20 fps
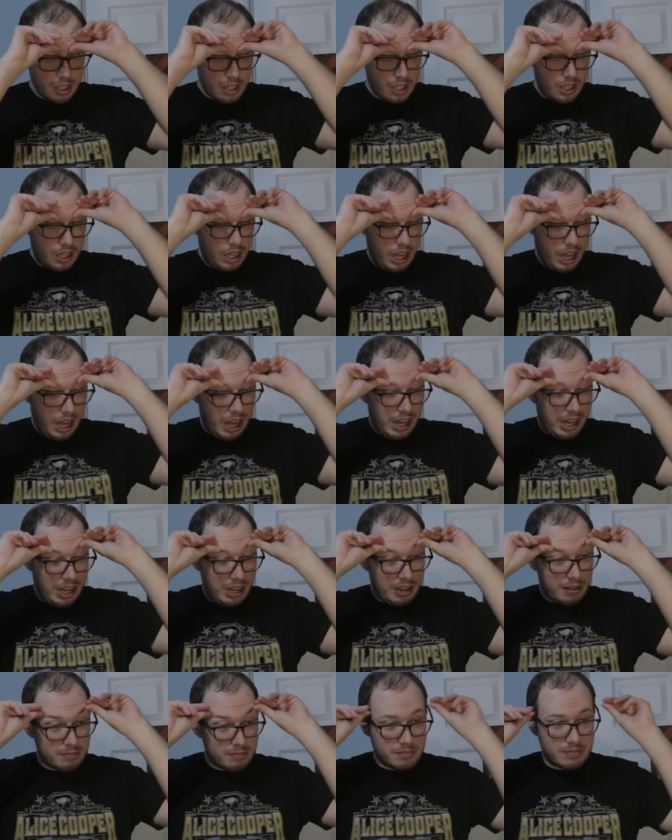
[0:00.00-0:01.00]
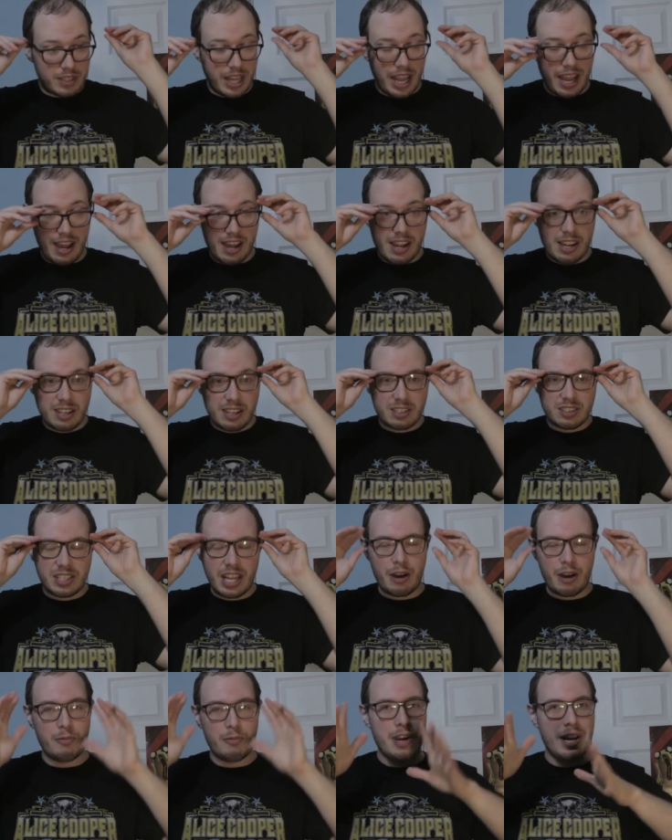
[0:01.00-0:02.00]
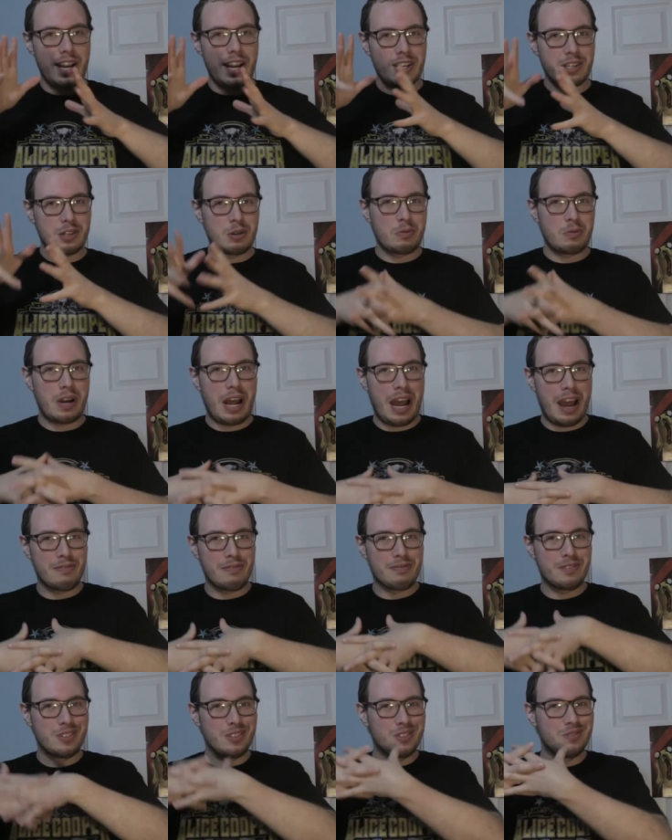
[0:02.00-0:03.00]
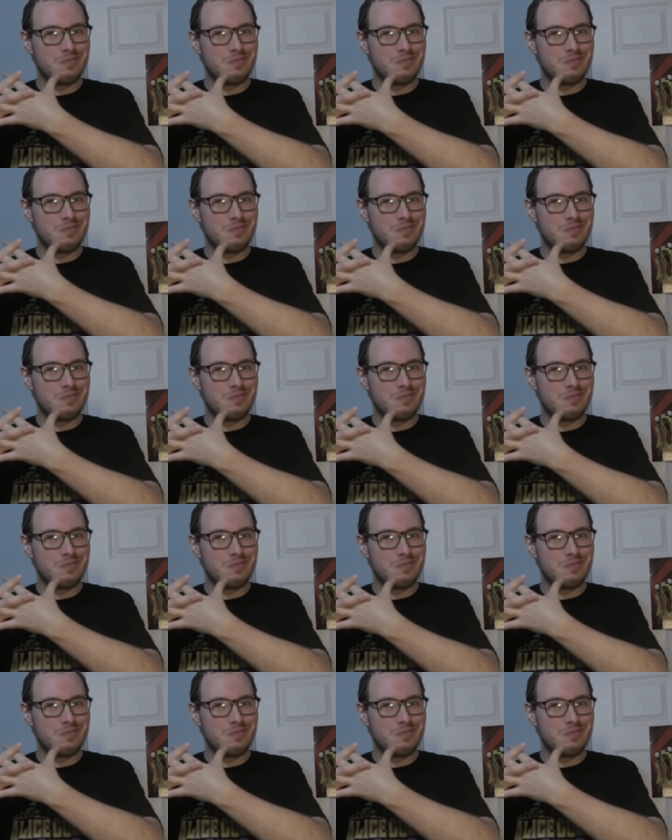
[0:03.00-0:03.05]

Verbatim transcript: um, and that way I don't have to